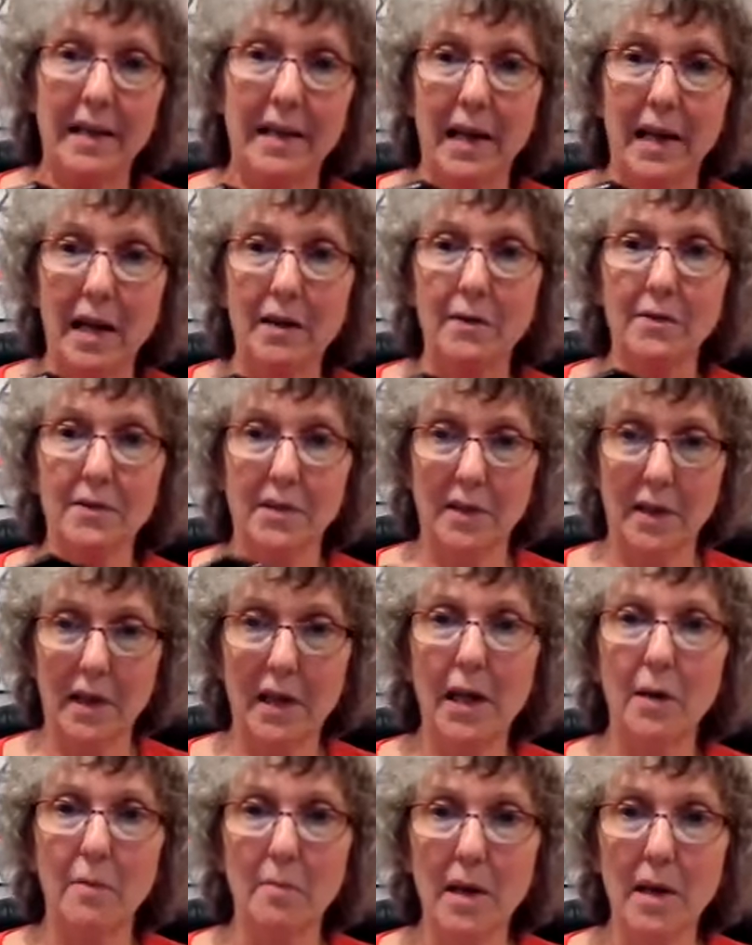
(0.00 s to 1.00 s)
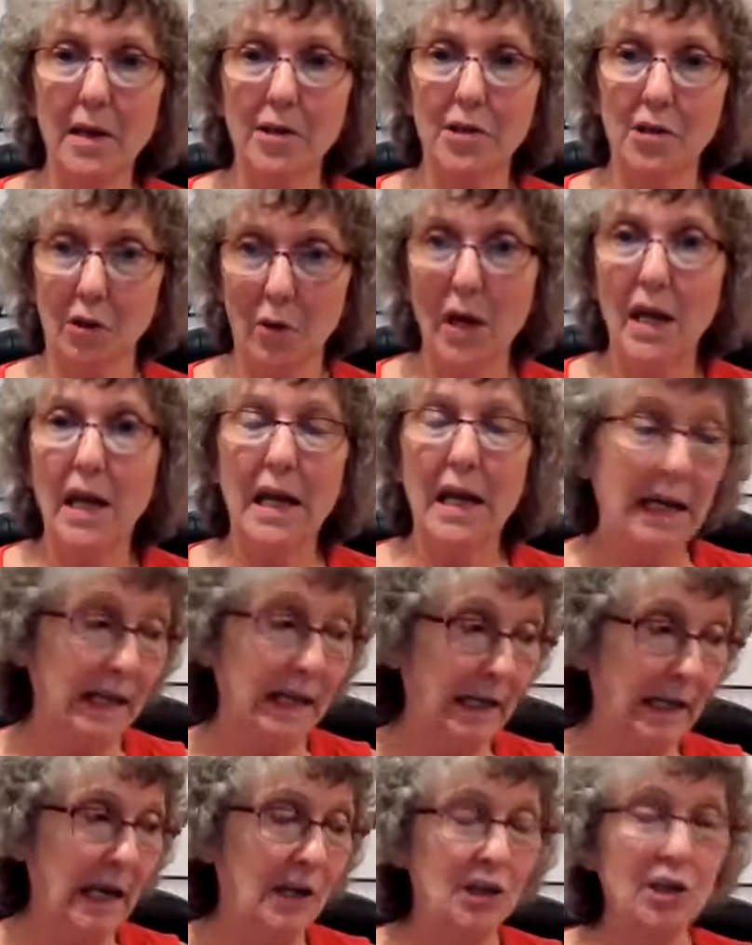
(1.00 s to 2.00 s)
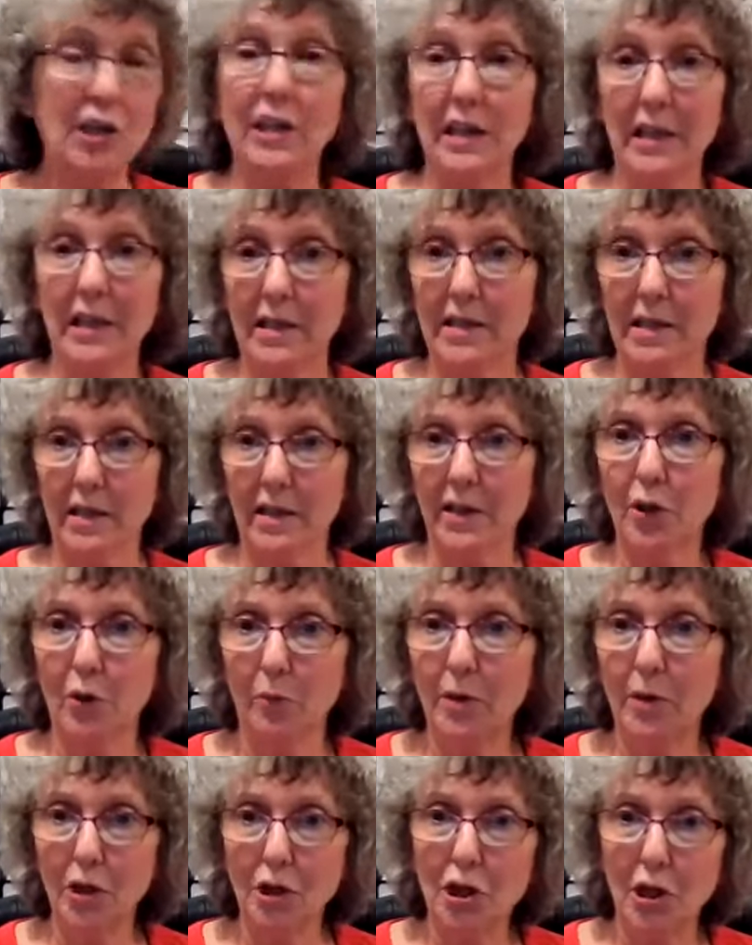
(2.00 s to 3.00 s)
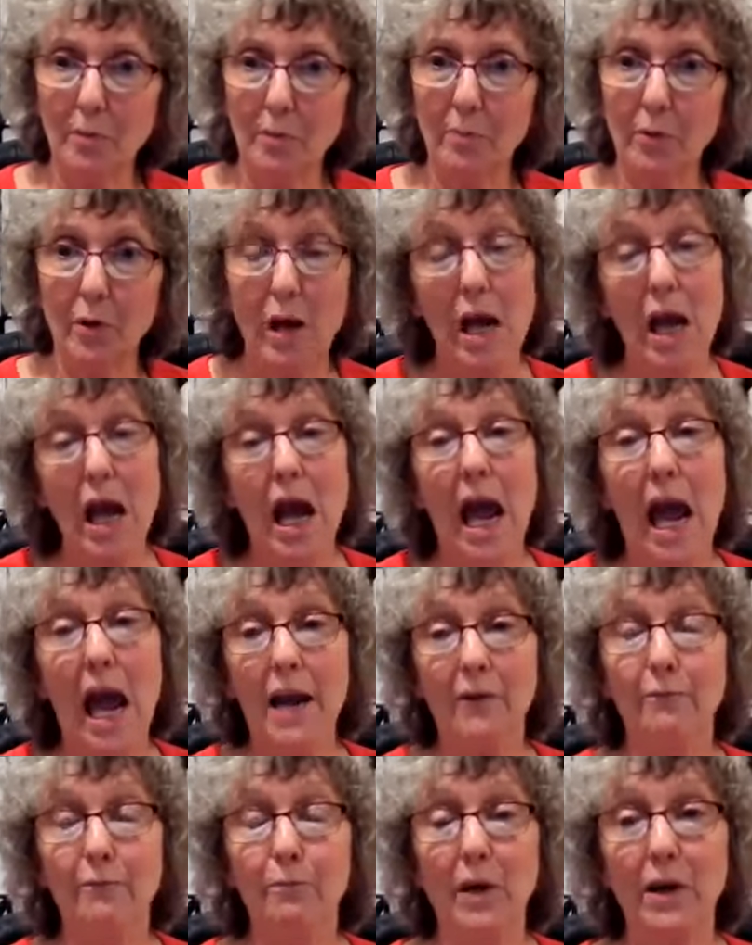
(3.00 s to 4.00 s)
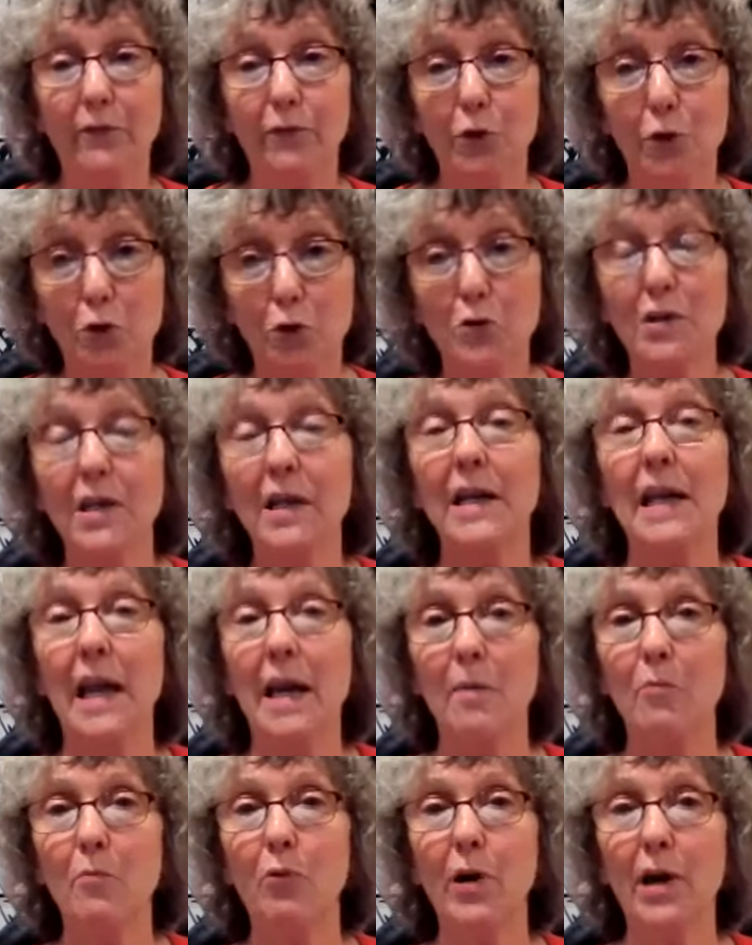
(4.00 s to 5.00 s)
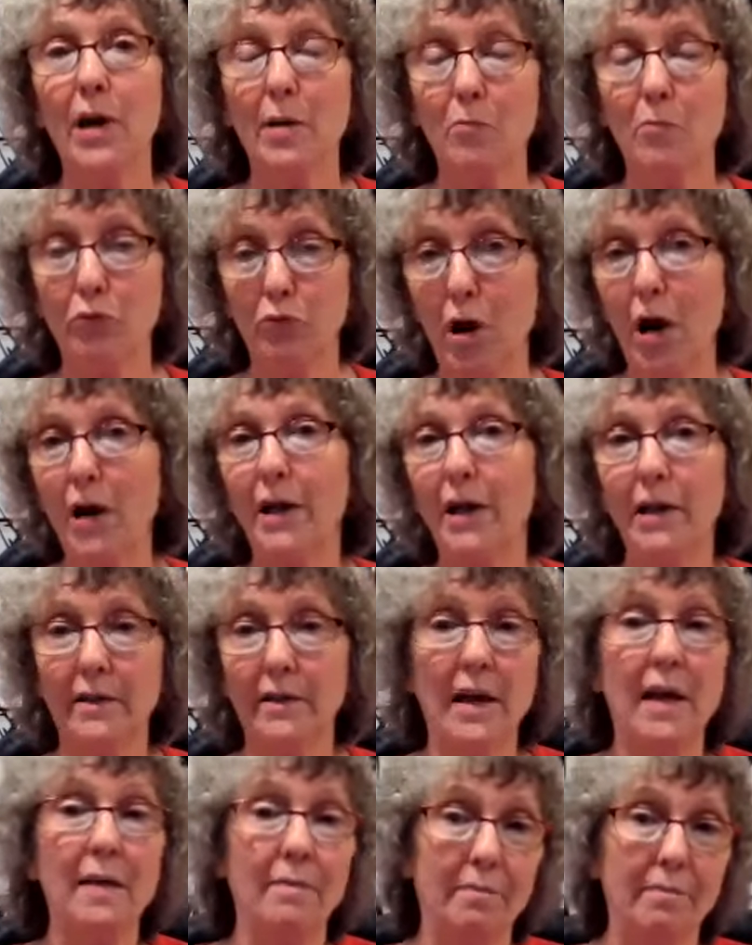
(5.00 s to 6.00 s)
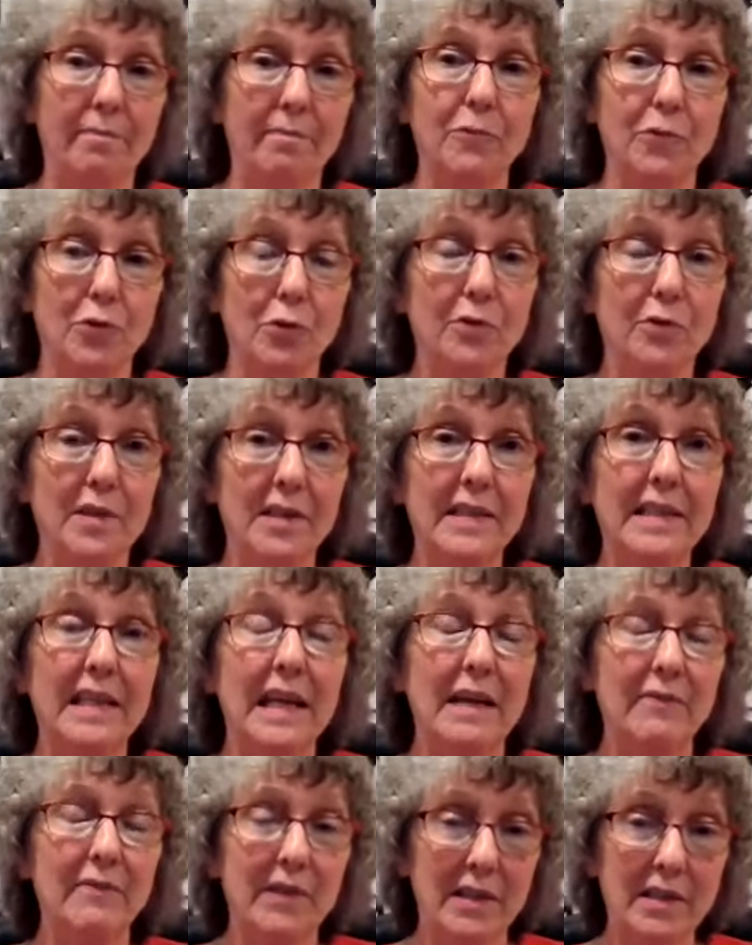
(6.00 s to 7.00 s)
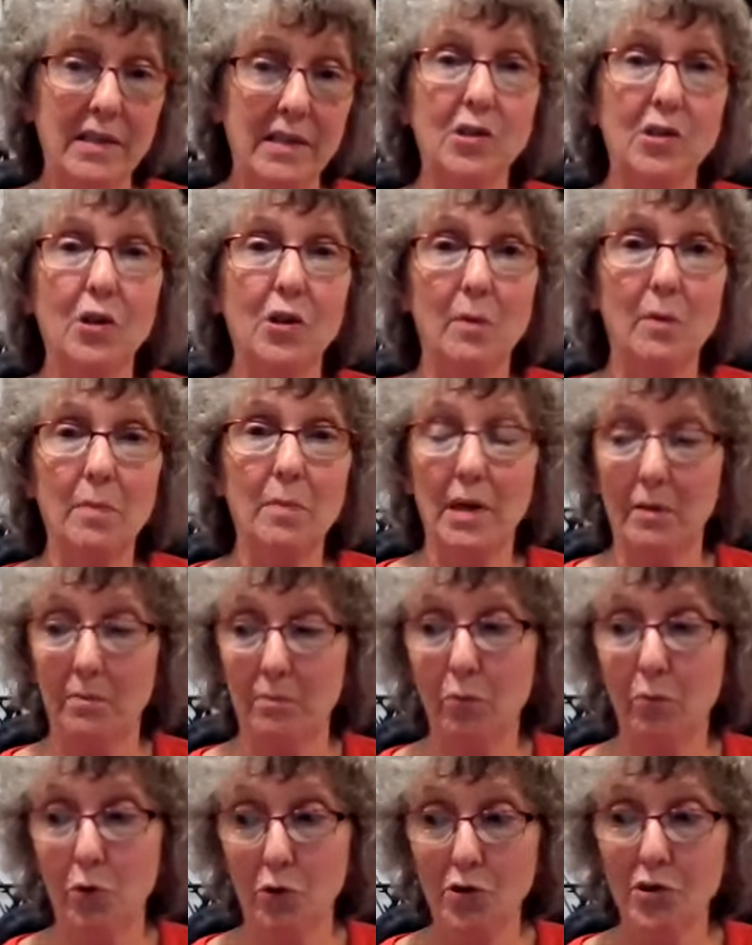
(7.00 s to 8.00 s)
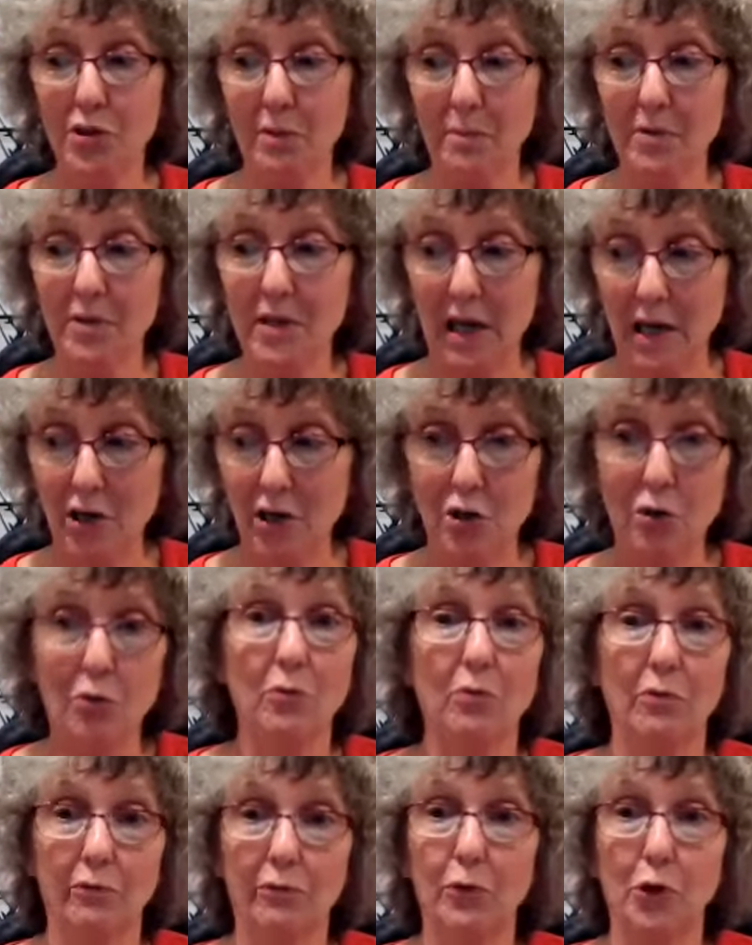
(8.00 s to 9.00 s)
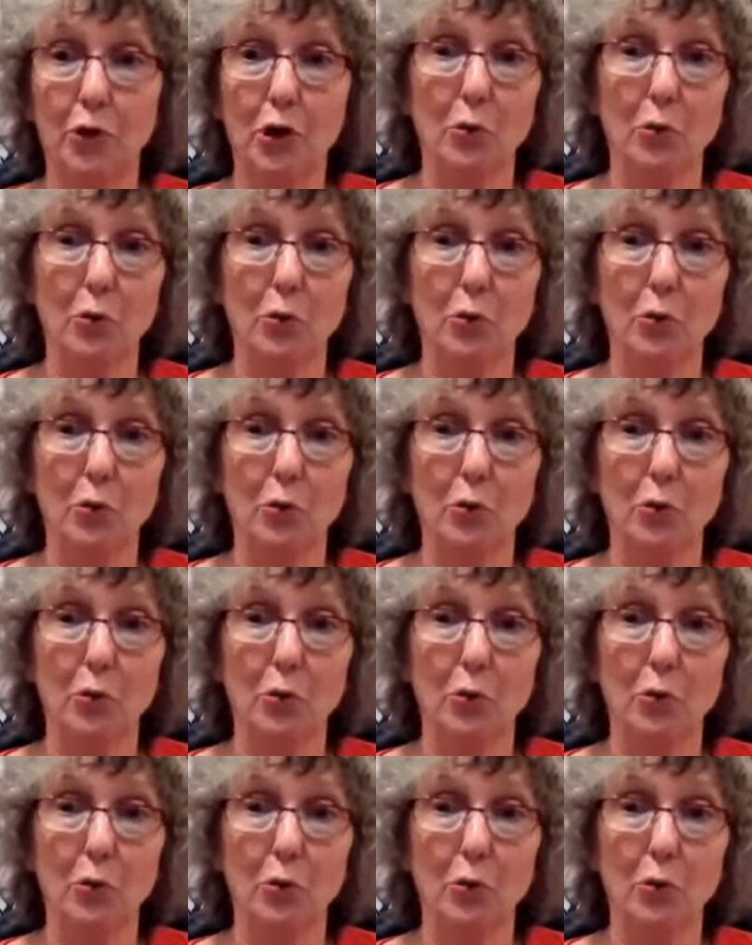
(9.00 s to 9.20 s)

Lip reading: an ounce that I made. So it actually is a little bit cheaper. But if you use a name brand product, then the savings is going to be more substantial for